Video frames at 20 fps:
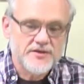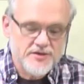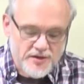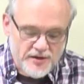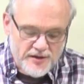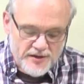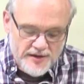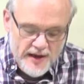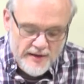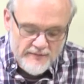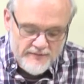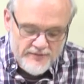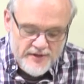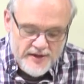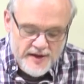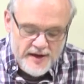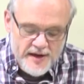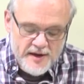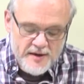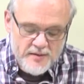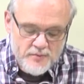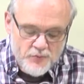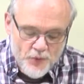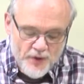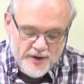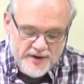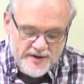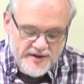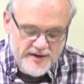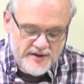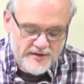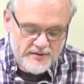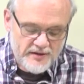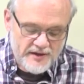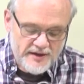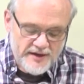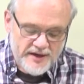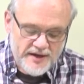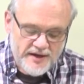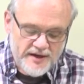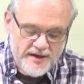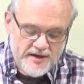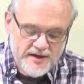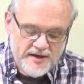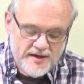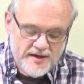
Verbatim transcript: to love Thee more dearly,